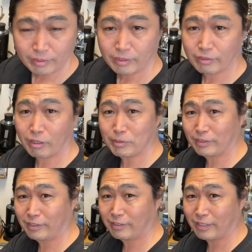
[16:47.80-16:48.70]

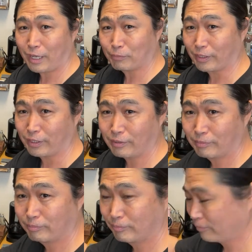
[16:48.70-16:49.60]
WDT out there,
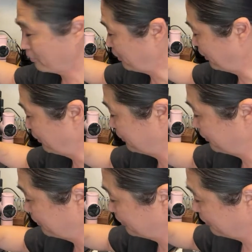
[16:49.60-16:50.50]
okay?
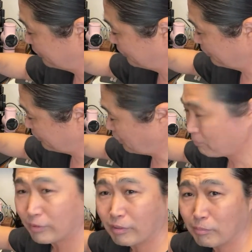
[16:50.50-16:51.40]
How
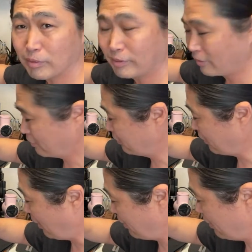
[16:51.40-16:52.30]
about WDT?
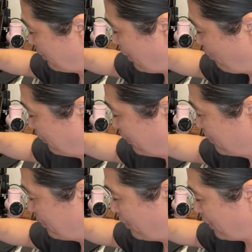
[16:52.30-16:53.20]
I, I wonder, is
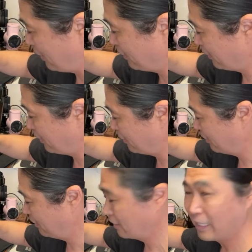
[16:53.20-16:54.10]
there any
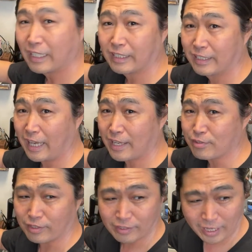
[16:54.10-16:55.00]

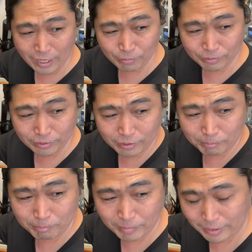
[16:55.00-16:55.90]
gadget out there
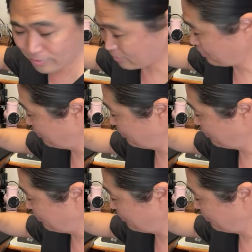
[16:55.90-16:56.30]
makes